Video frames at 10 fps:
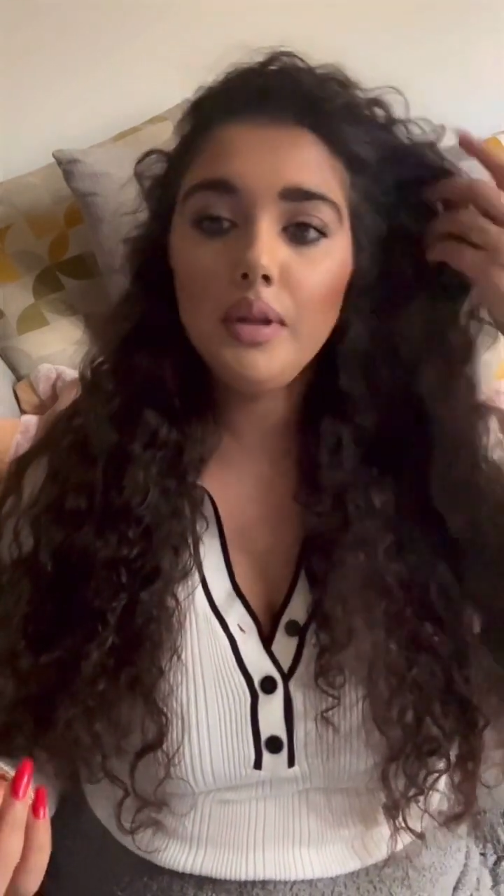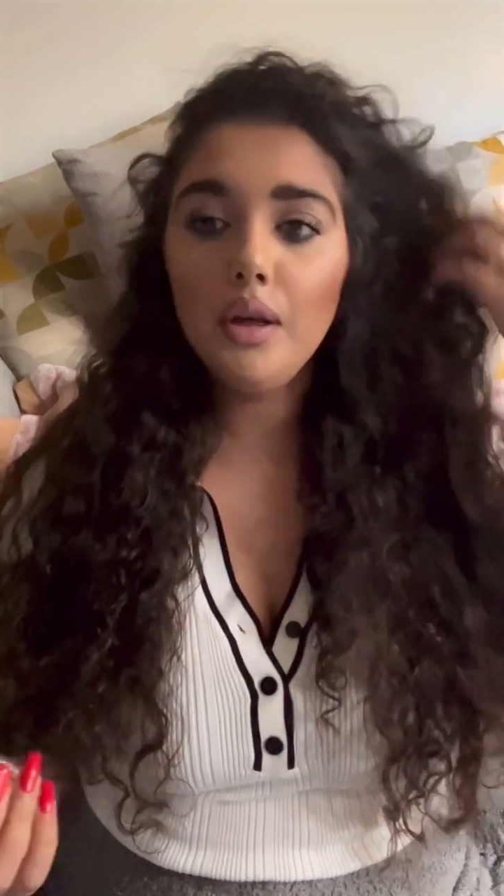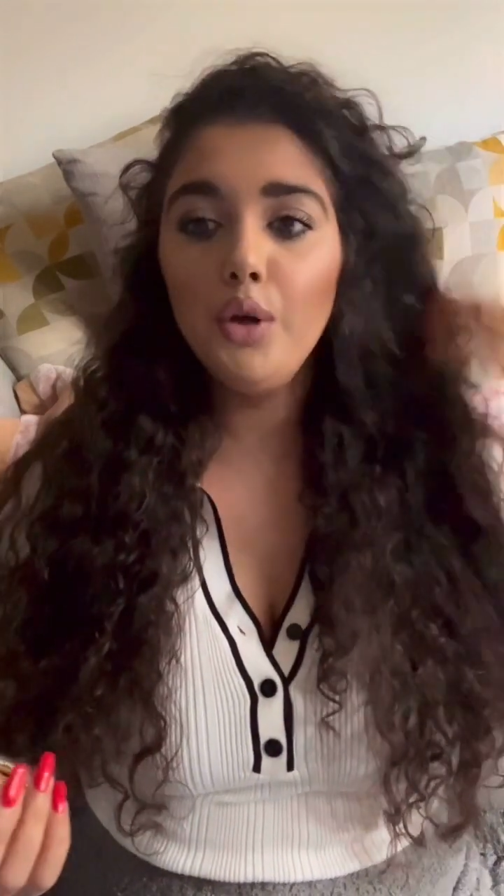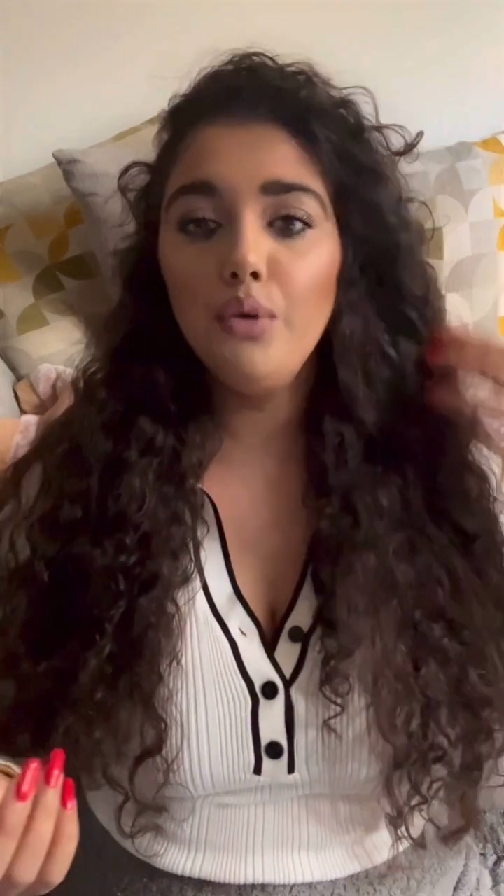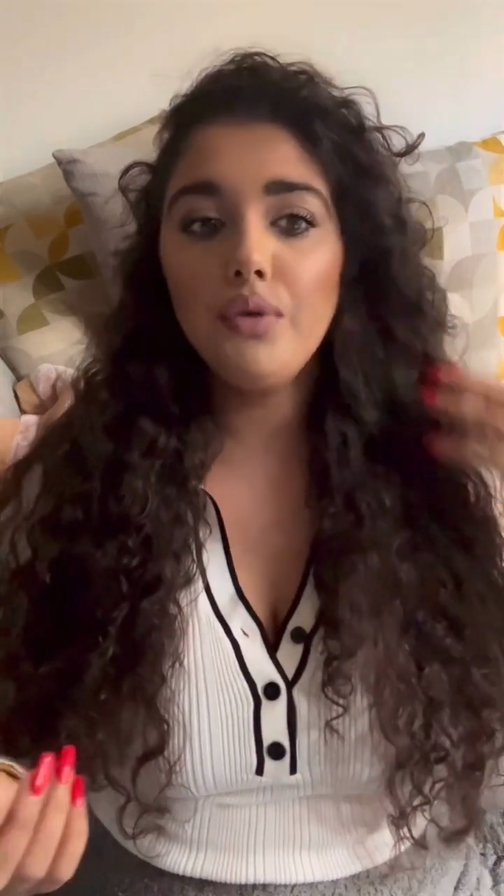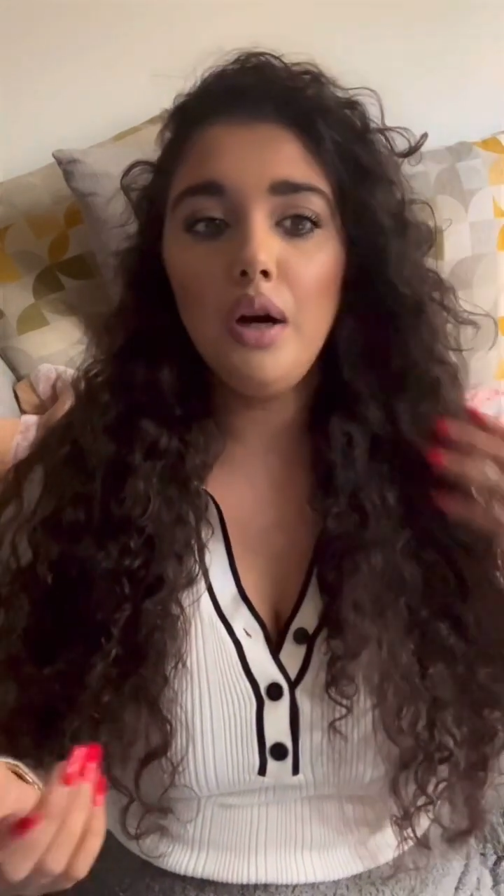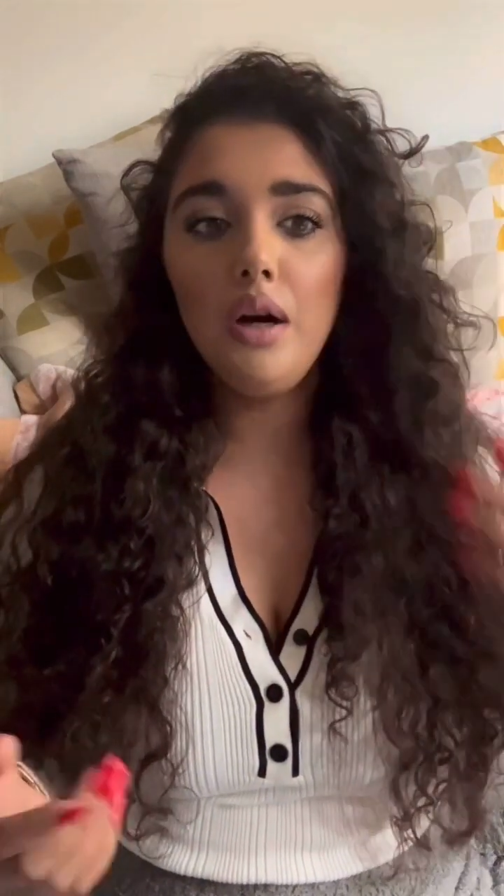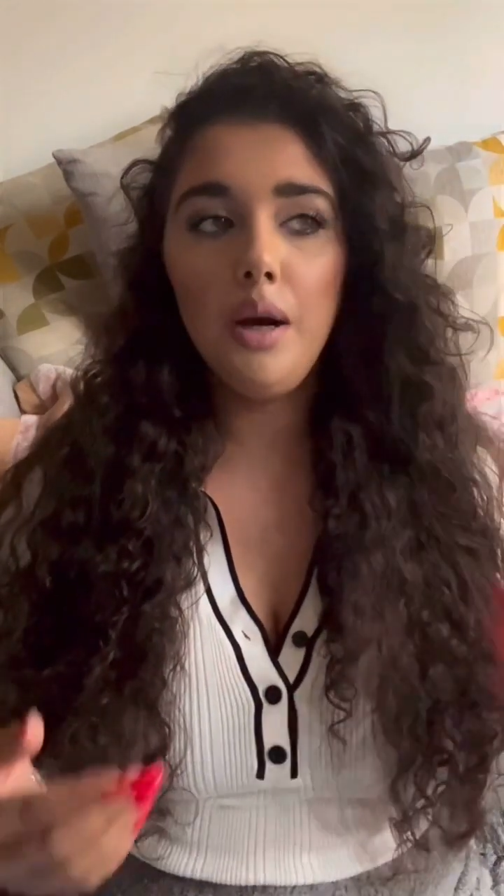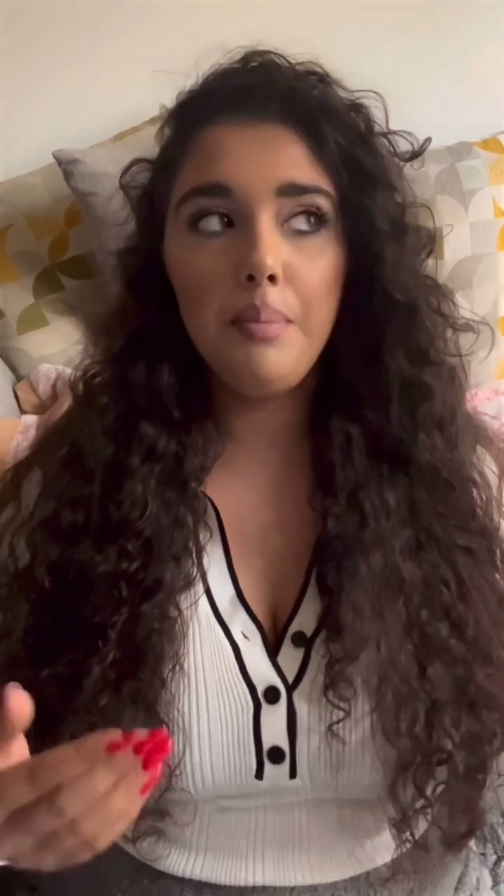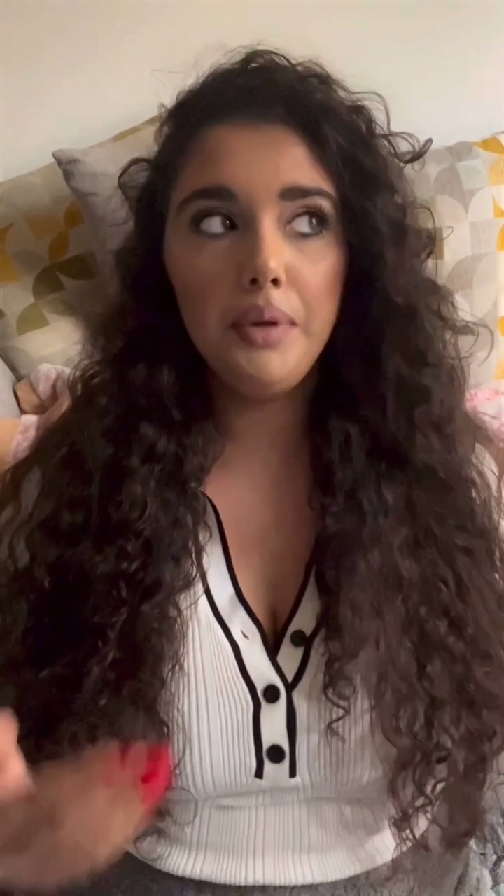who've
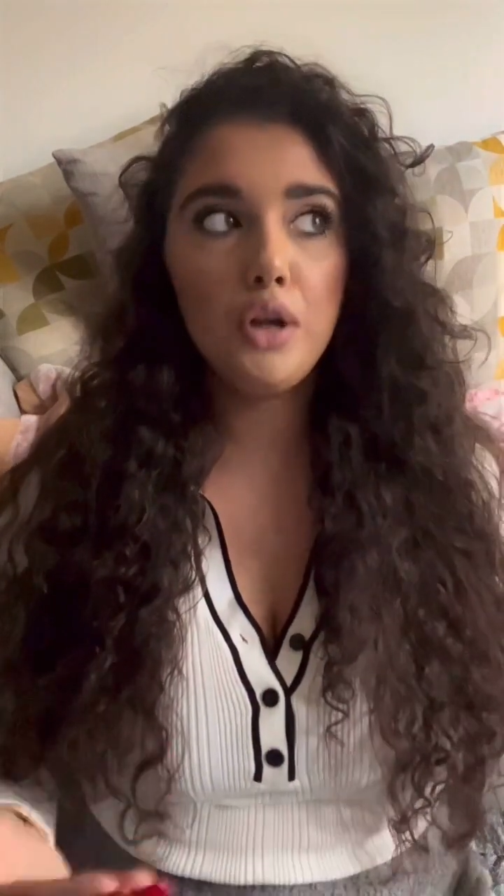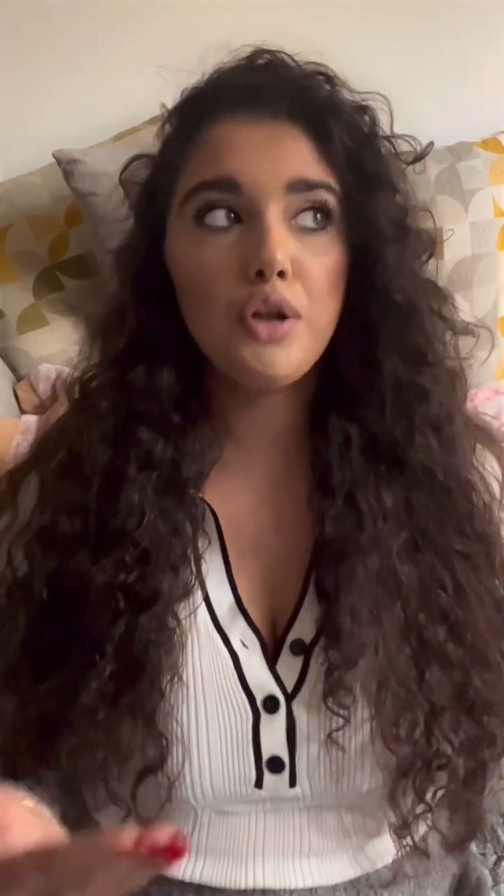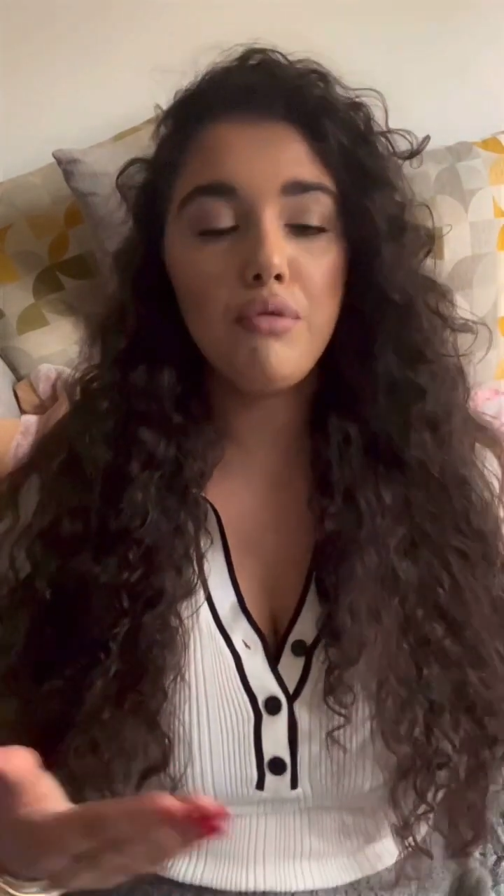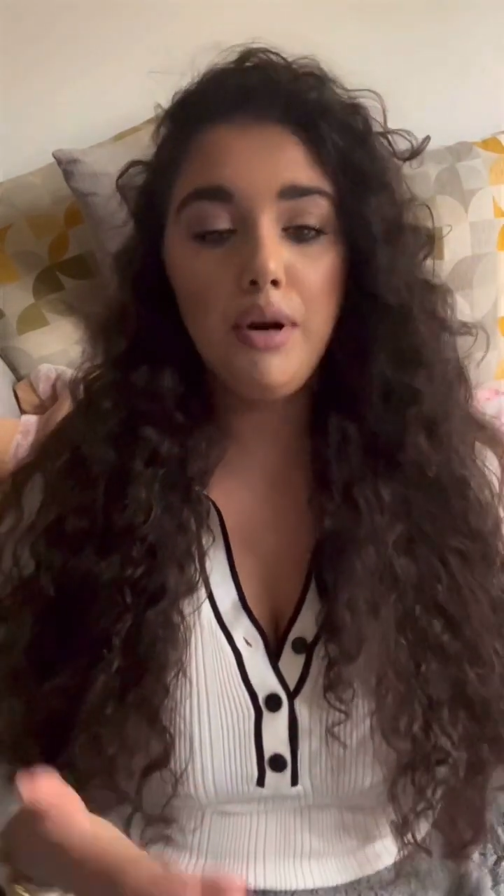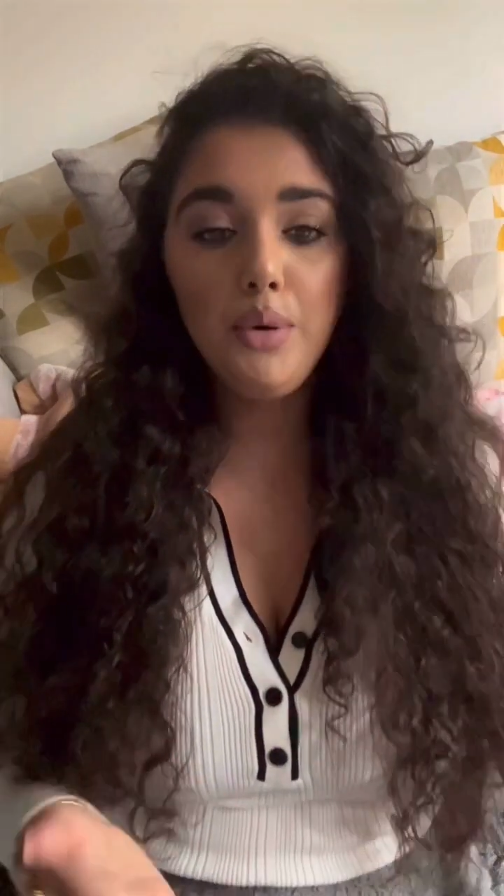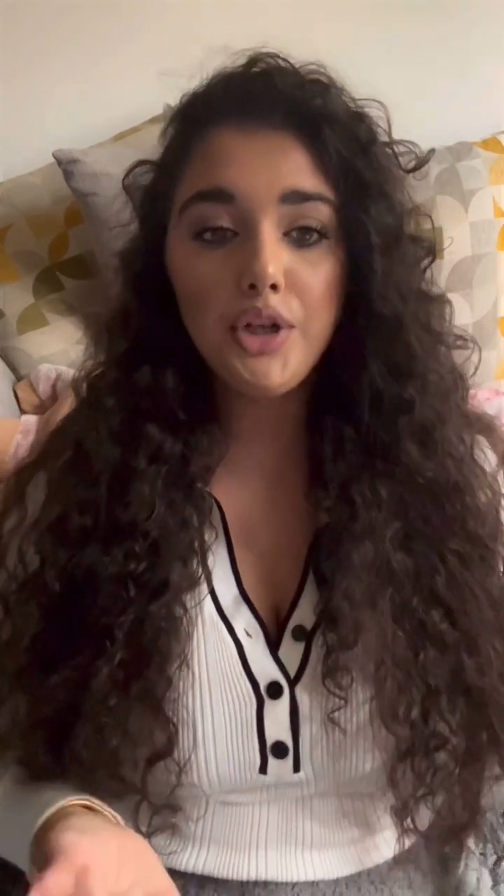got a blocked throat